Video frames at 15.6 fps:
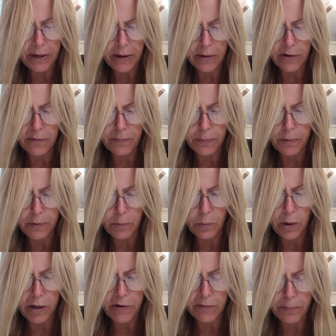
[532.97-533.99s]
out of
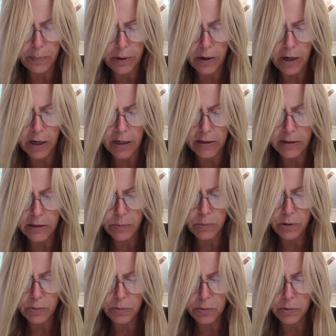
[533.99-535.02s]
one of bronze,
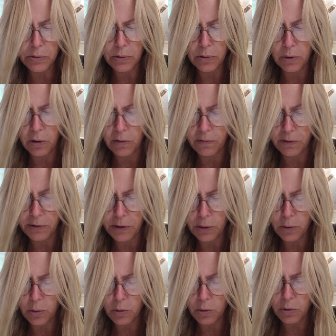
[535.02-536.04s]
will rule over the
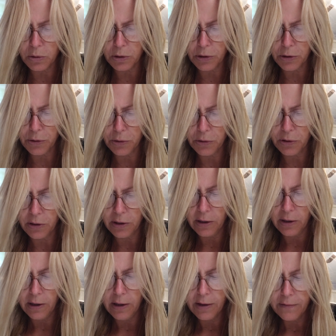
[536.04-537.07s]
whole earth.
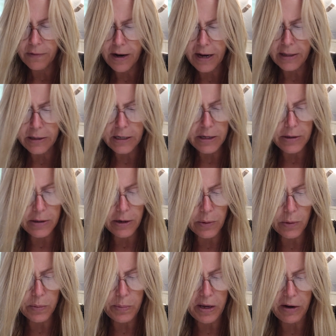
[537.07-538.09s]
Finally, there
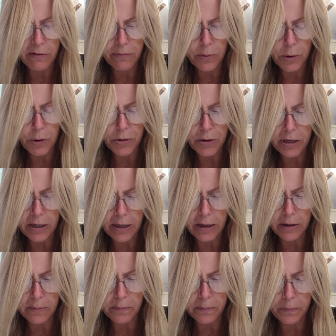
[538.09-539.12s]
will be a fourth
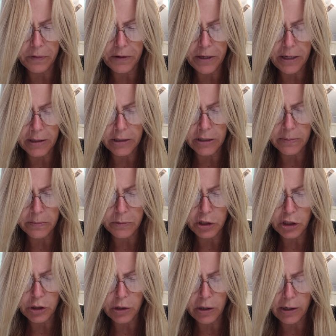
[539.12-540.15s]
kingdom,
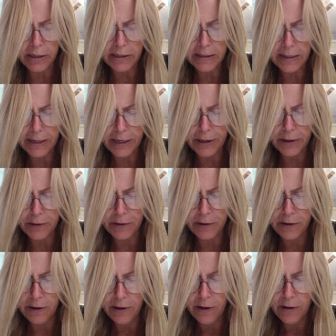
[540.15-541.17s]
strong as iron,
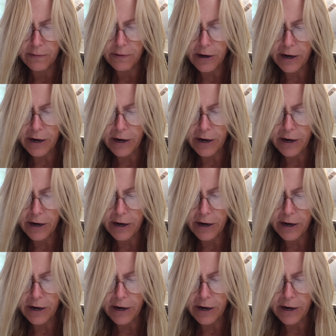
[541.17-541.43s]
for